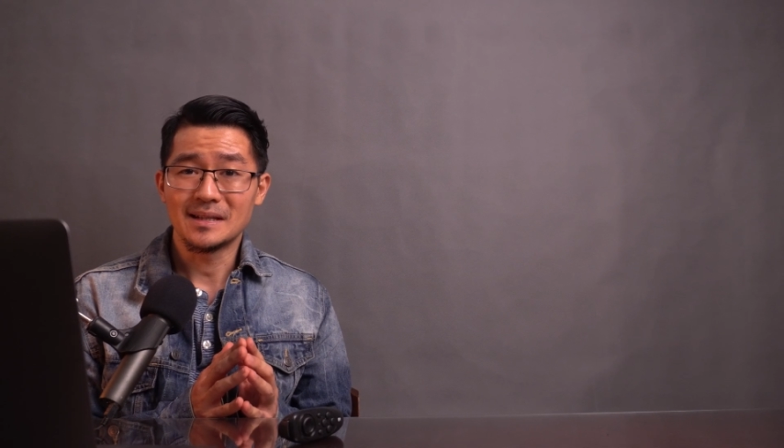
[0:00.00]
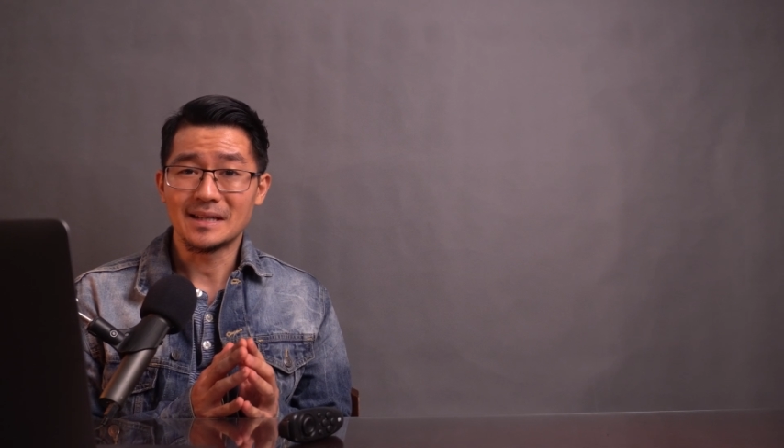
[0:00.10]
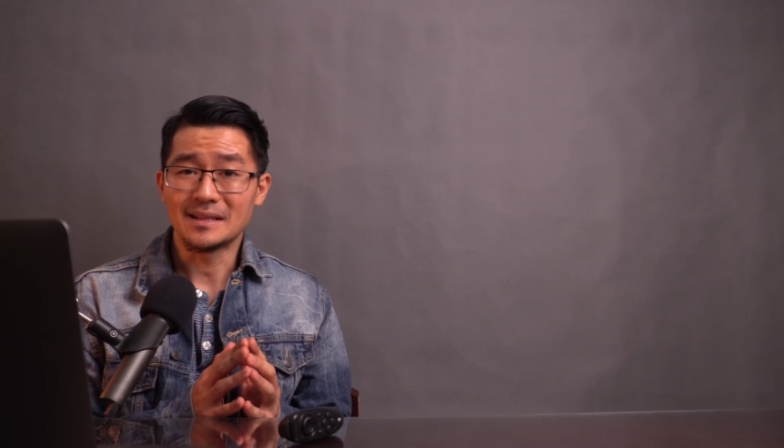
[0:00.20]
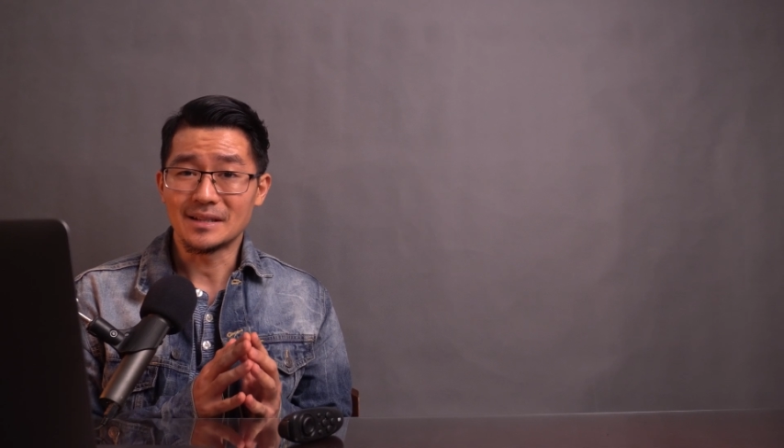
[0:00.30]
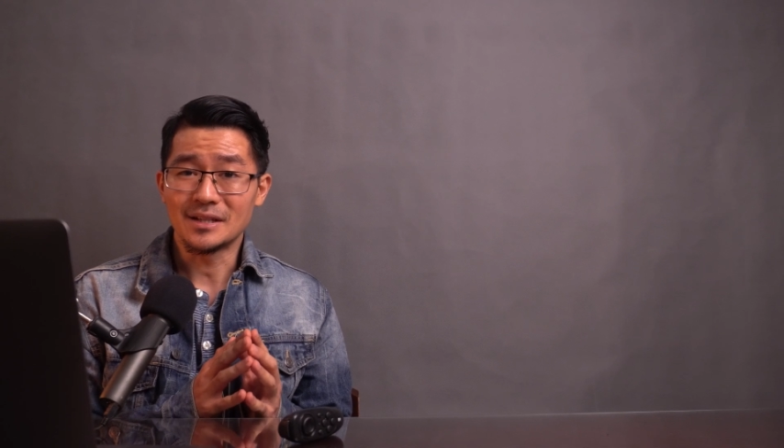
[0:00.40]

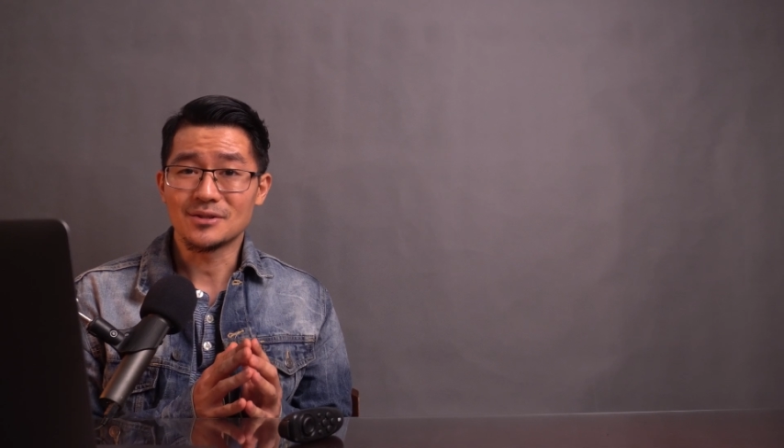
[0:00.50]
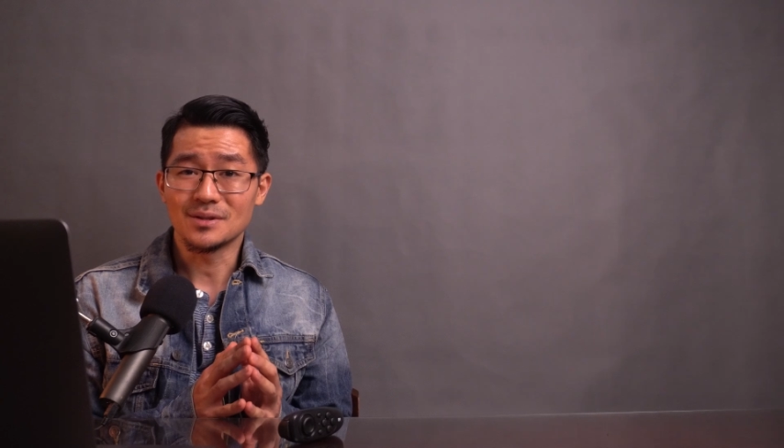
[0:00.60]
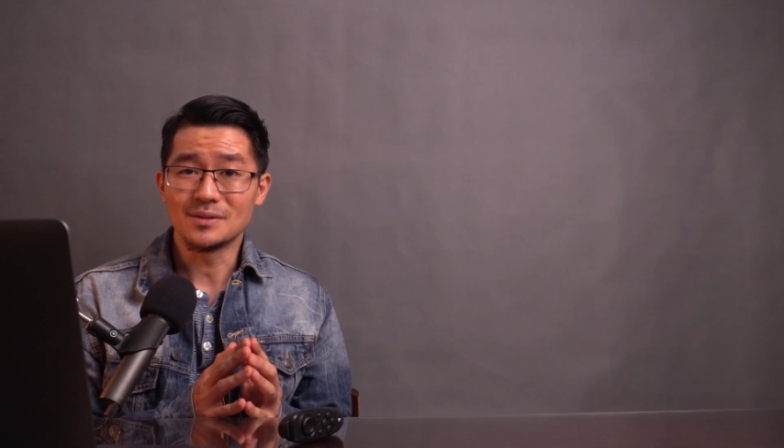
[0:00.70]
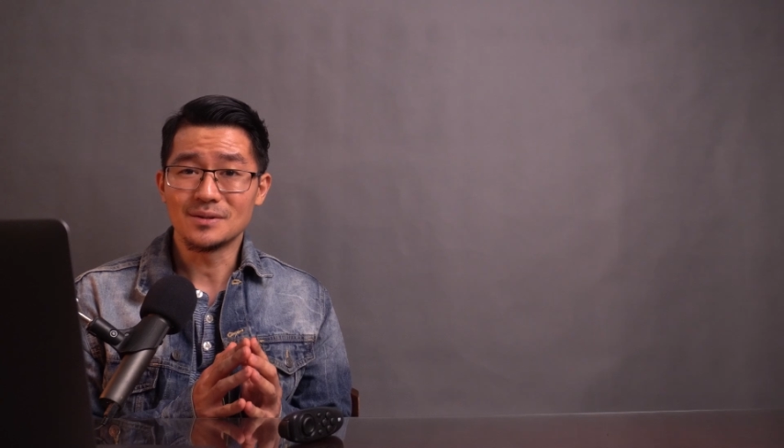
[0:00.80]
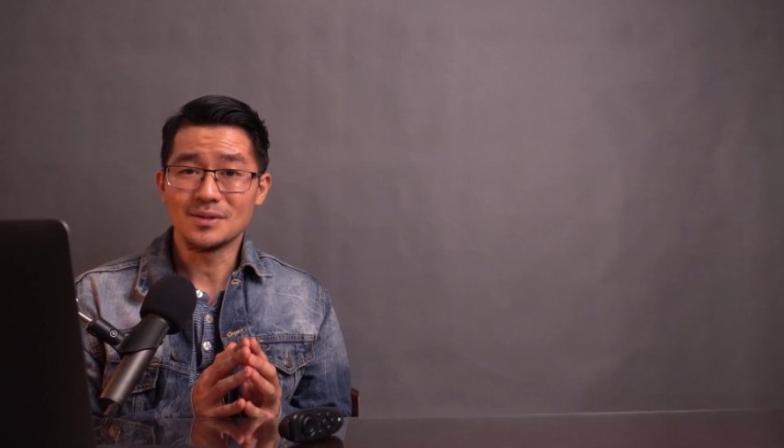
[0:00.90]
and
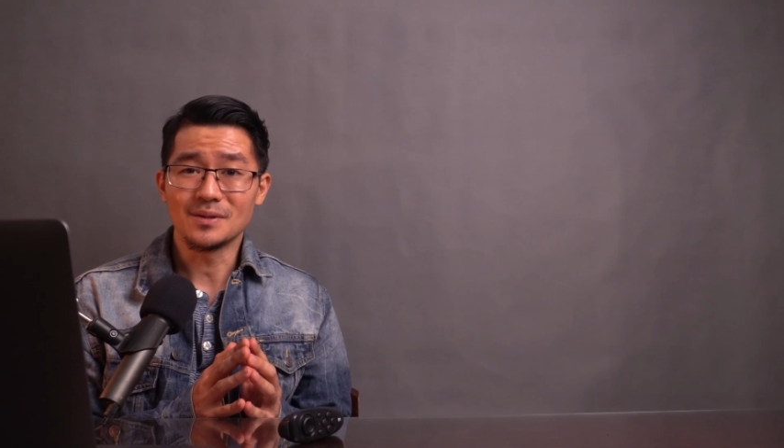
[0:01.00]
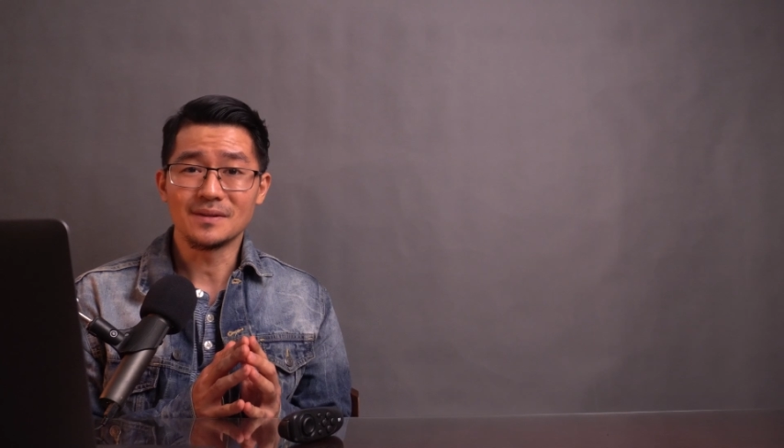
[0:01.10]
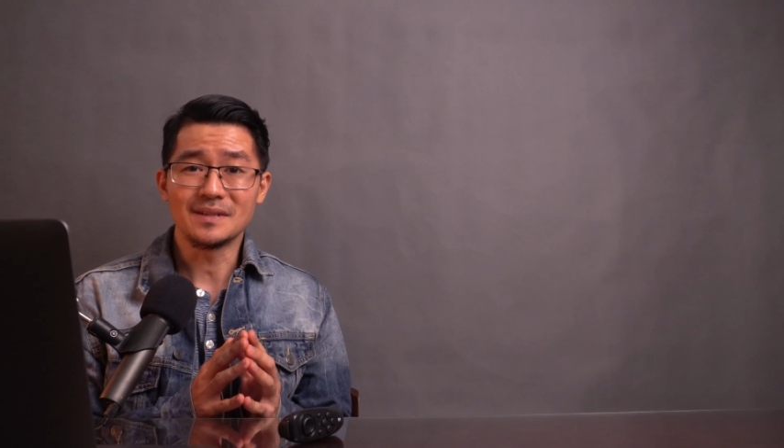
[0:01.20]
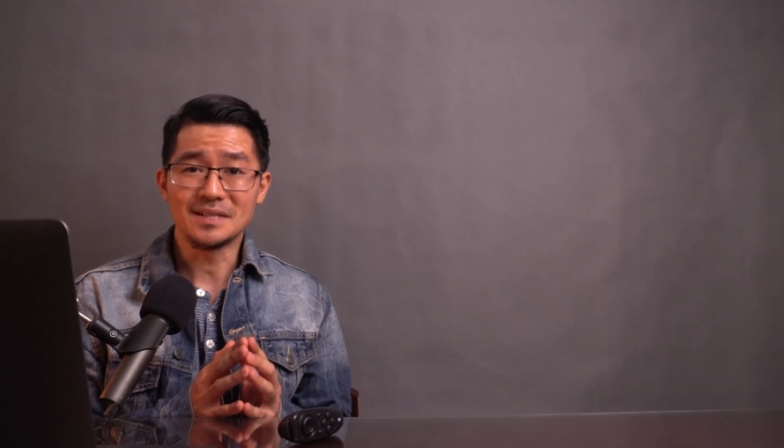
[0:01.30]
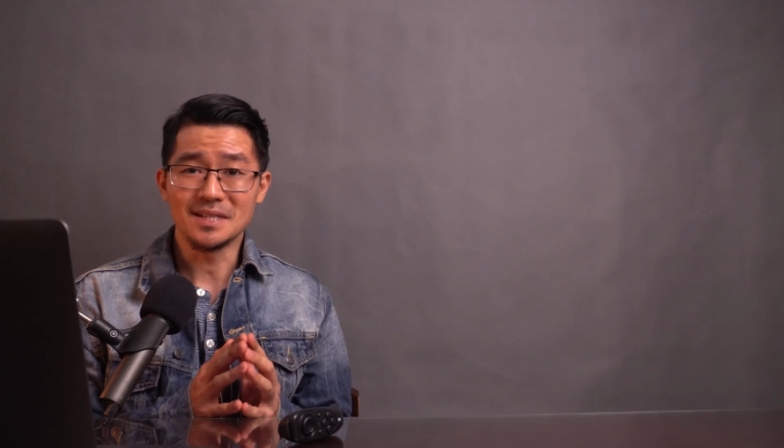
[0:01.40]
introduce
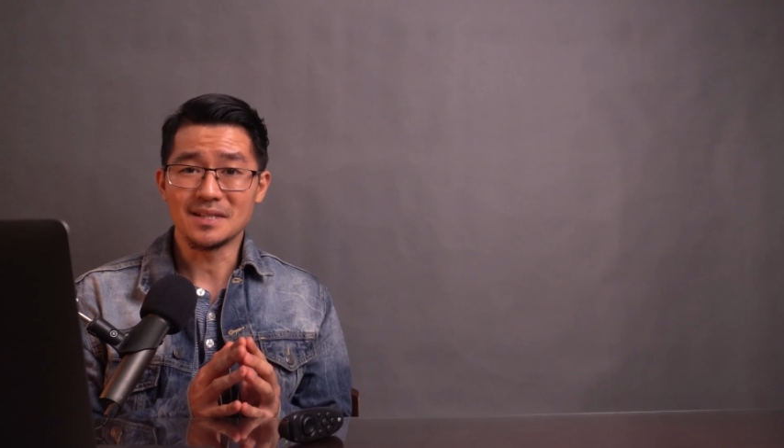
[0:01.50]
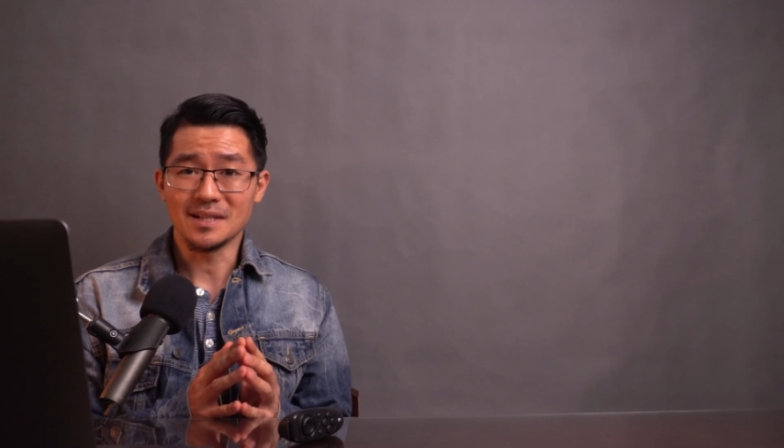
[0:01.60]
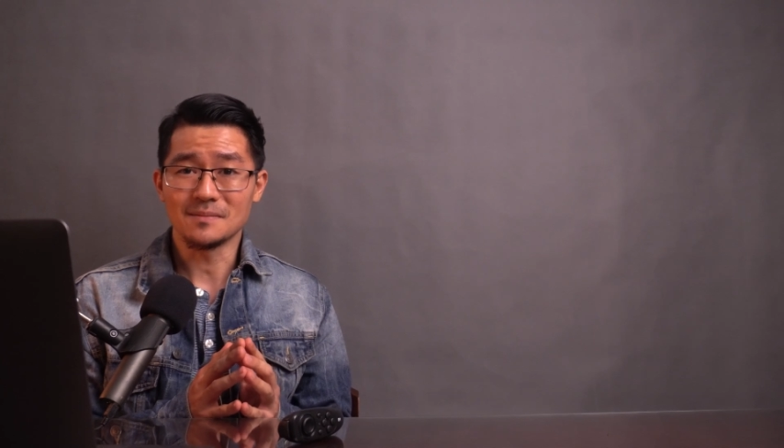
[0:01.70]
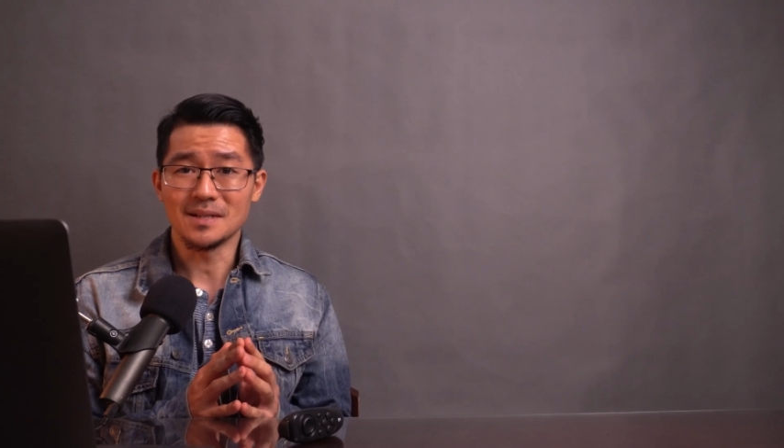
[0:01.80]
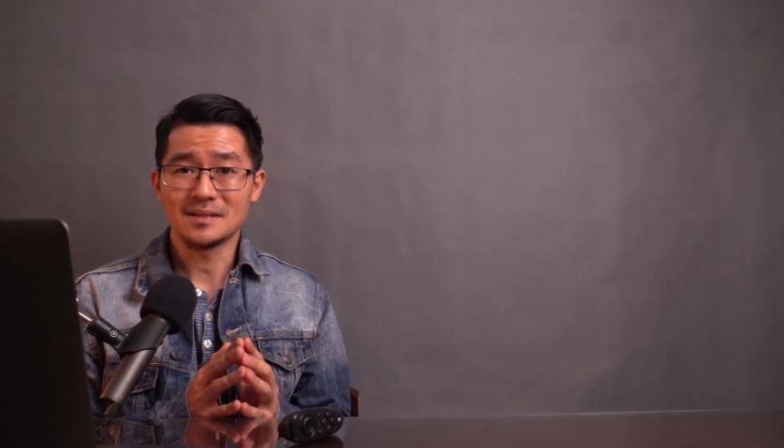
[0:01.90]
your thesis
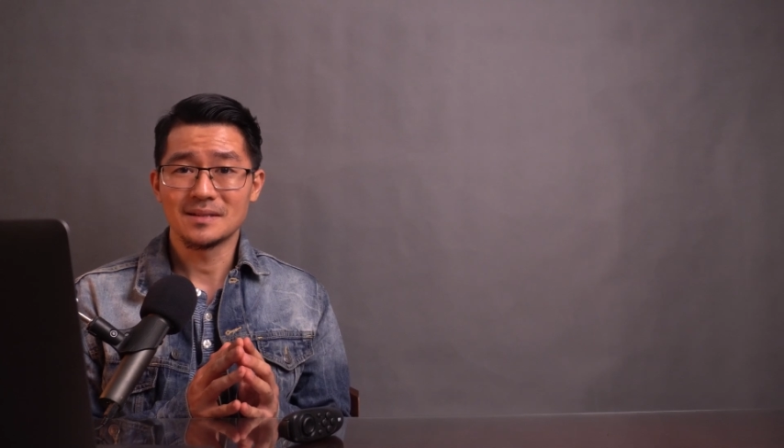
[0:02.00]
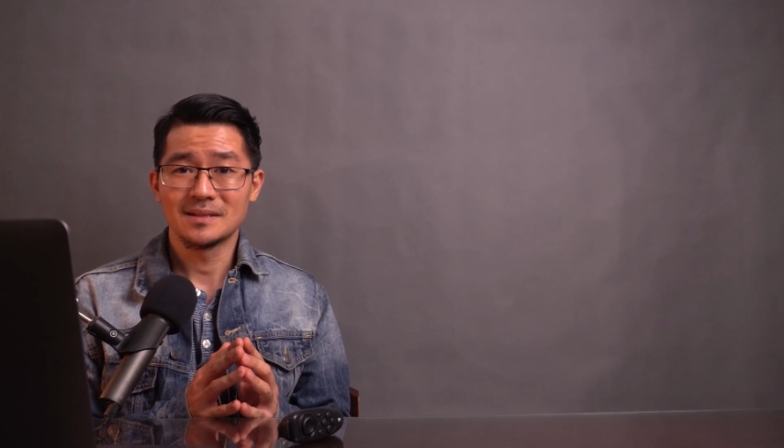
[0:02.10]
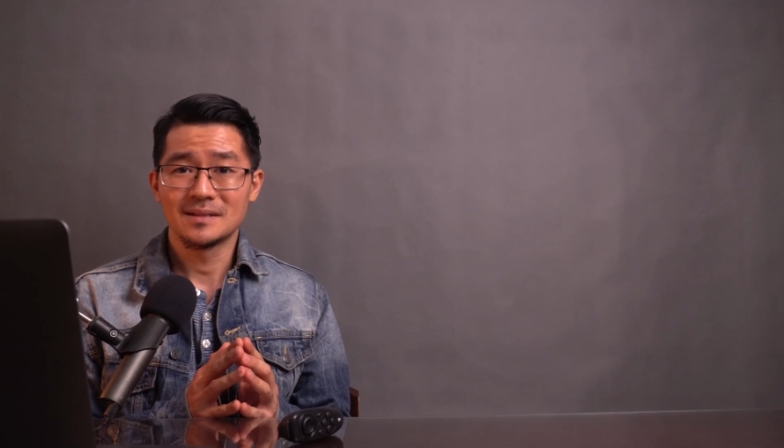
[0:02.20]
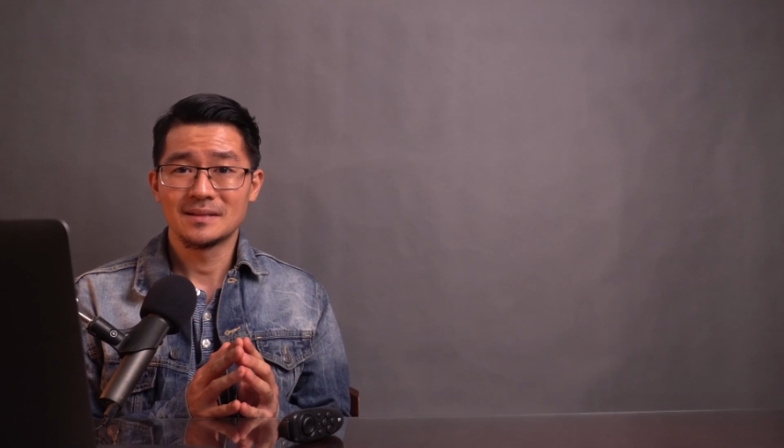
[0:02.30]
statement.